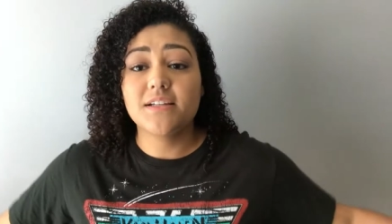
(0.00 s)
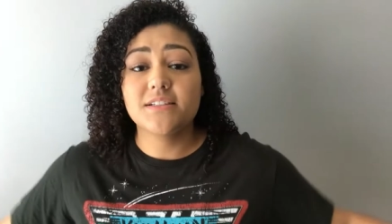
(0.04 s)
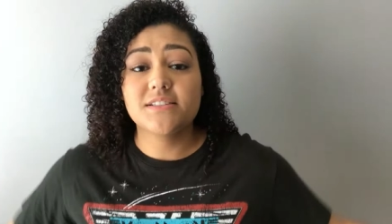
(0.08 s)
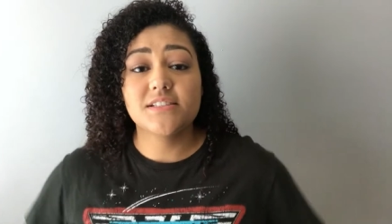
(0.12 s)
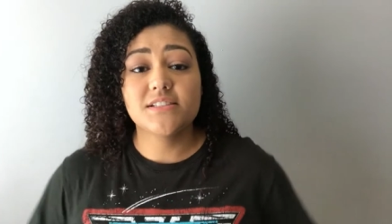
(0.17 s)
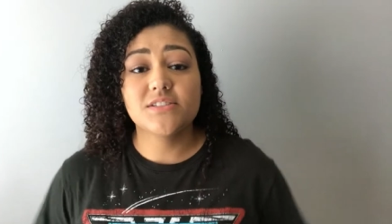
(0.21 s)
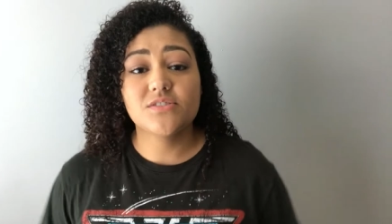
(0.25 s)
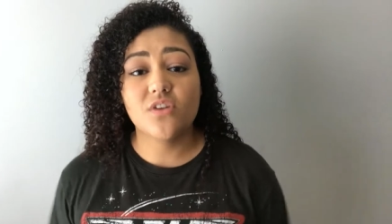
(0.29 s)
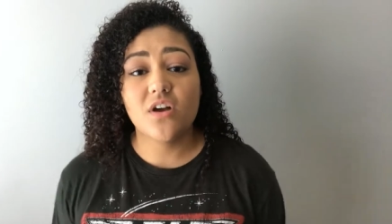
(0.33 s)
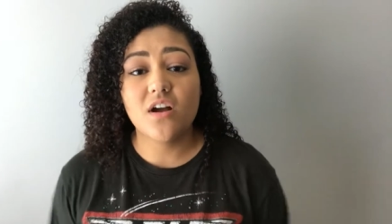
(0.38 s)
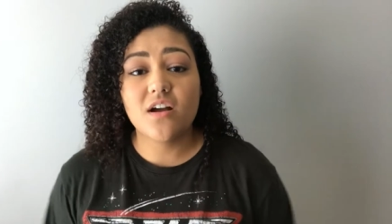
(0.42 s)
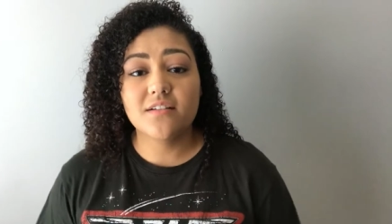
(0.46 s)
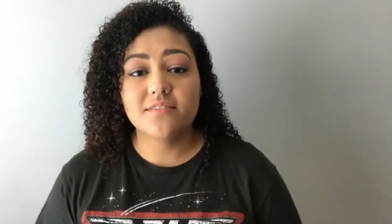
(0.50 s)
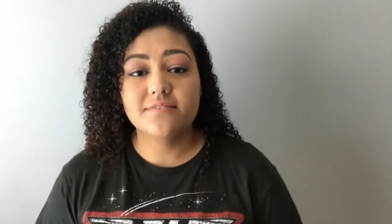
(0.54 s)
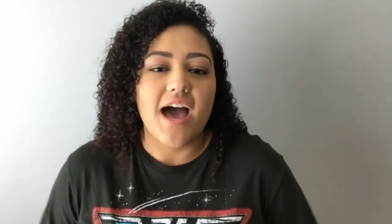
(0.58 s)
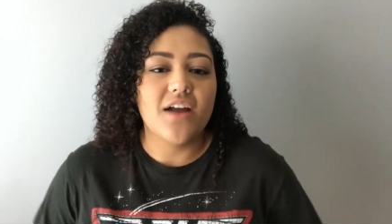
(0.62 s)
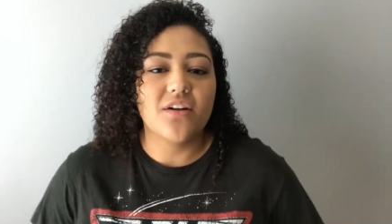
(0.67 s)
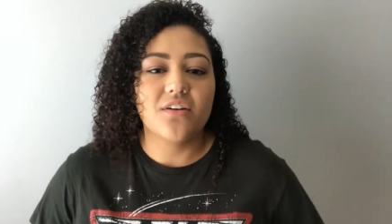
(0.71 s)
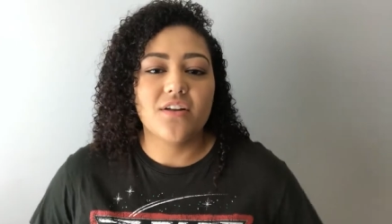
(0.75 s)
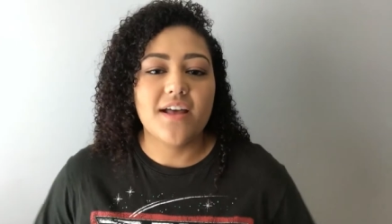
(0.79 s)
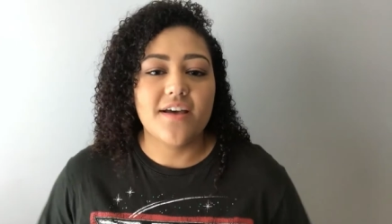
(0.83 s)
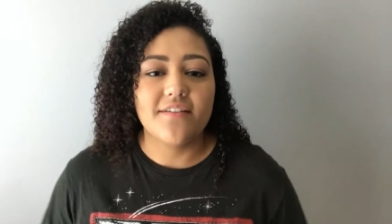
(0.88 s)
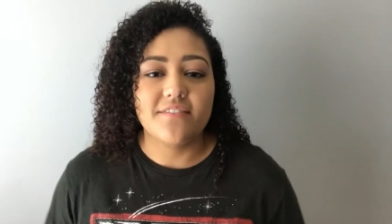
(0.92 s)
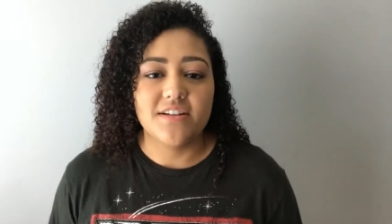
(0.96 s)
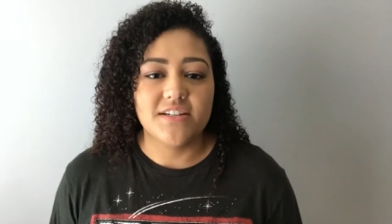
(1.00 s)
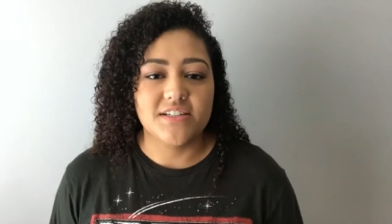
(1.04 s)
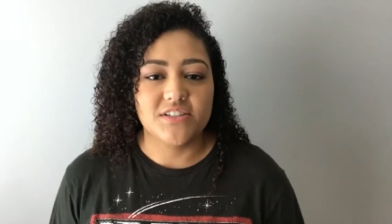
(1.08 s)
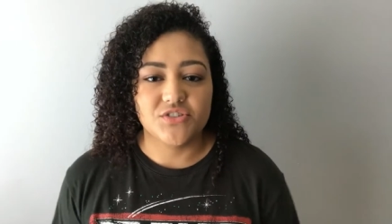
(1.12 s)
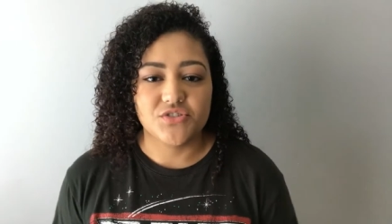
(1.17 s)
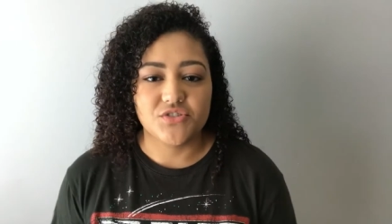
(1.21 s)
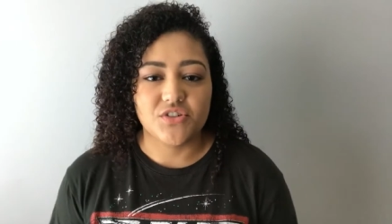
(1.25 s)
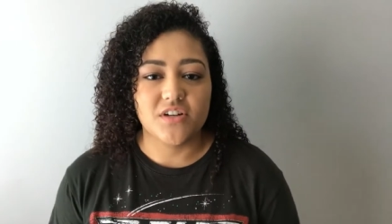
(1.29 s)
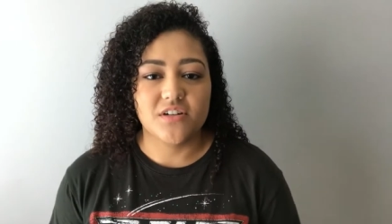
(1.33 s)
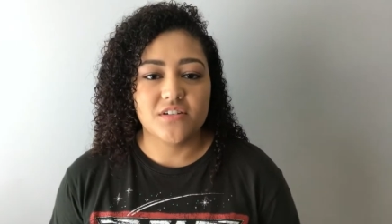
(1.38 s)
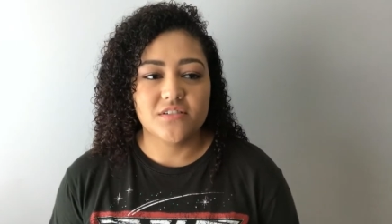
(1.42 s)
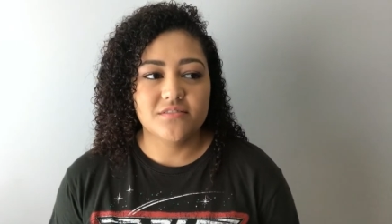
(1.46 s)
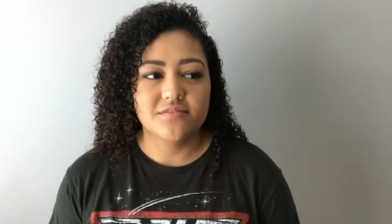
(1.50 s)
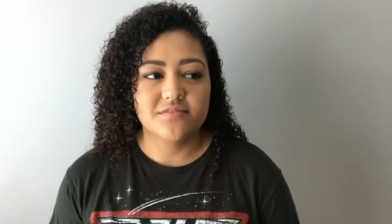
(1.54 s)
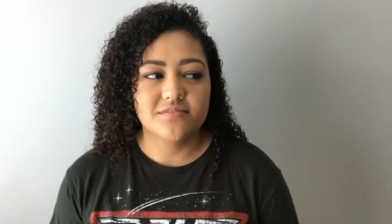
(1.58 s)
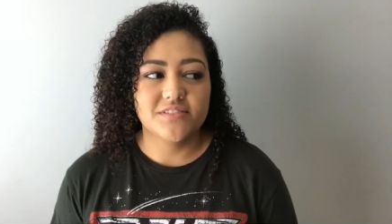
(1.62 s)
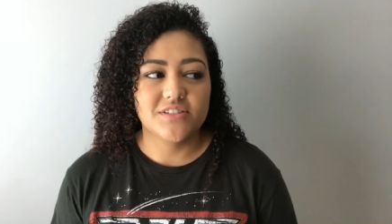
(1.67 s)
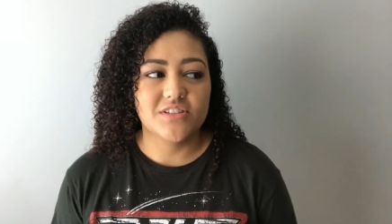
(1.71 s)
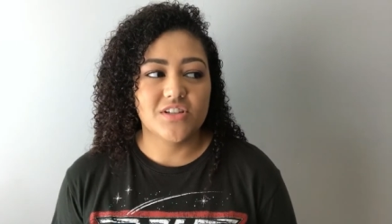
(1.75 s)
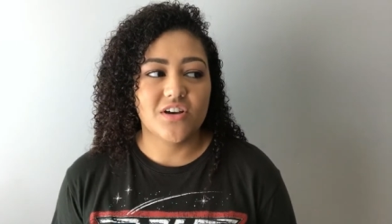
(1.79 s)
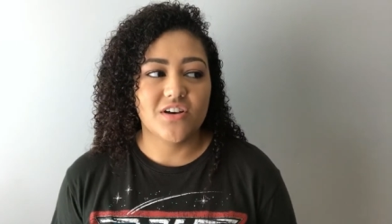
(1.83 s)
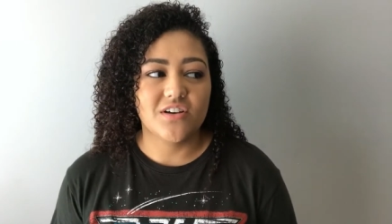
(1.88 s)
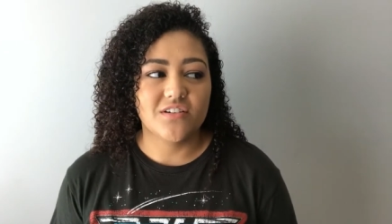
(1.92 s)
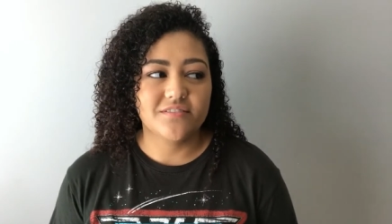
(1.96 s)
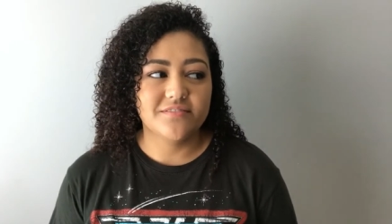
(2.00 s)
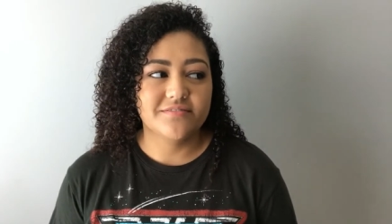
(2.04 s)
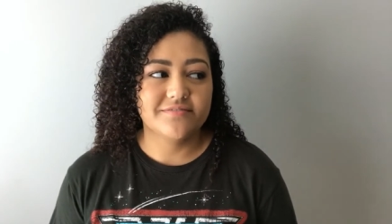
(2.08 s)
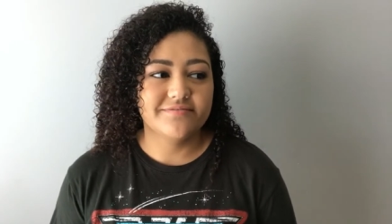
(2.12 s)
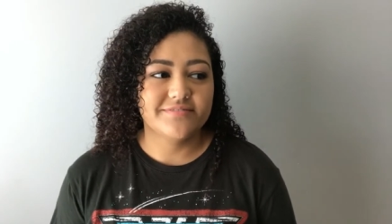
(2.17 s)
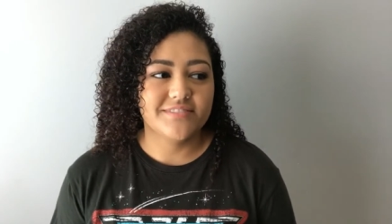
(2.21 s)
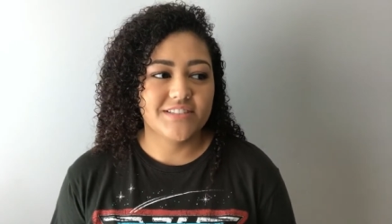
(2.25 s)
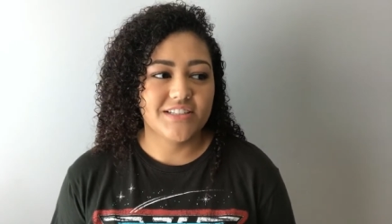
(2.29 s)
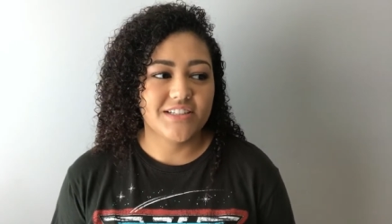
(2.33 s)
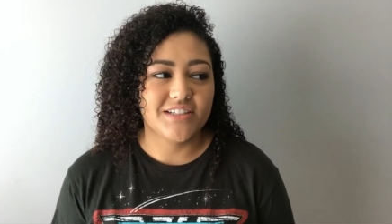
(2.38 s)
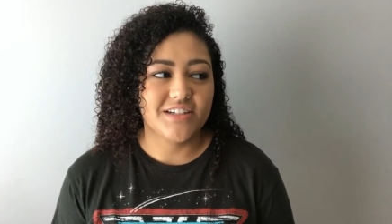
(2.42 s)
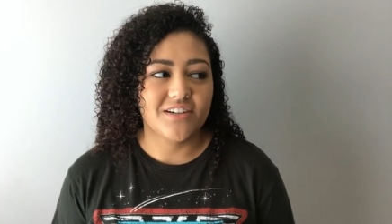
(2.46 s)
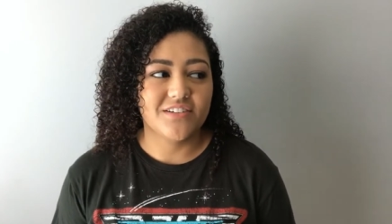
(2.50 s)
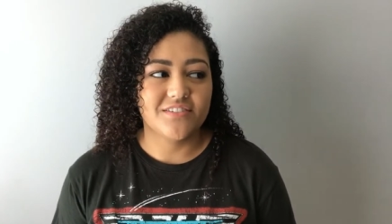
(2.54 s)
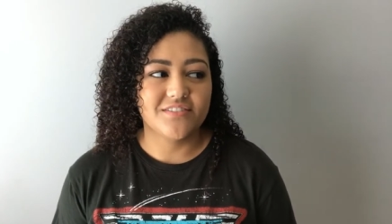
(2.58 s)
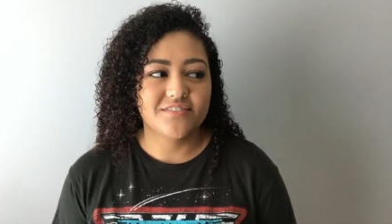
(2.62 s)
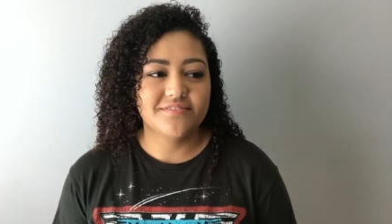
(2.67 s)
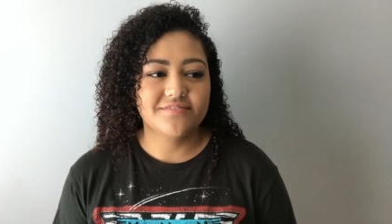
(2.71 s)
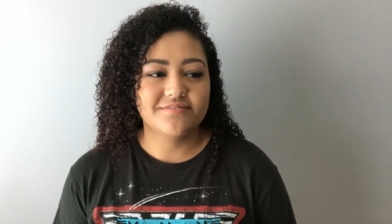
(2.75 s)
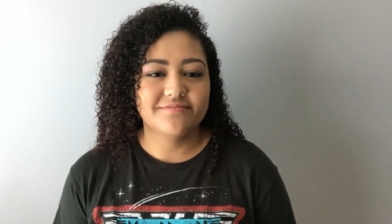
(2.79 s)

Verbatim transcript: else is wrong, I don't have an intro, so you know.